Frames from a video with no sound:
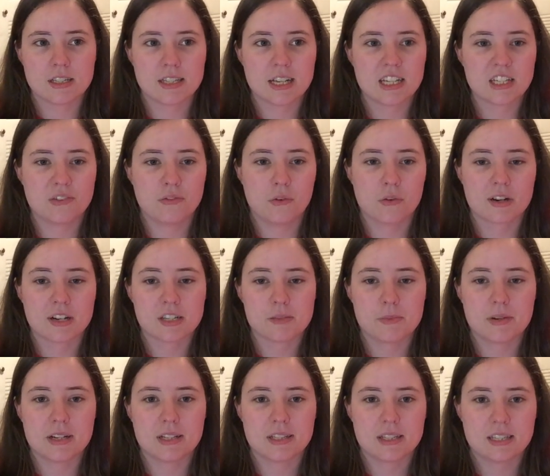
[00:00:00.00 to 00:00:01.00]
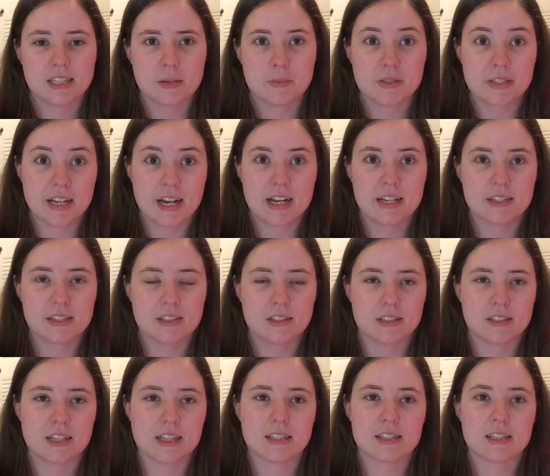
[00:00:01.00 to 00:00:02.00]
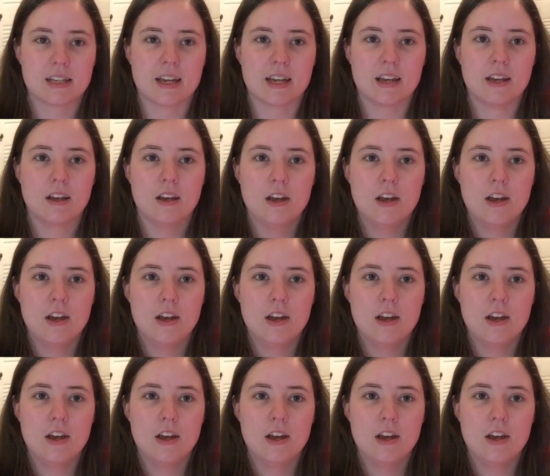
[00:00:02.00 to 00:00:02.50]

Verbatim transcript: size 4 doesn't mean it's the same size, because that's like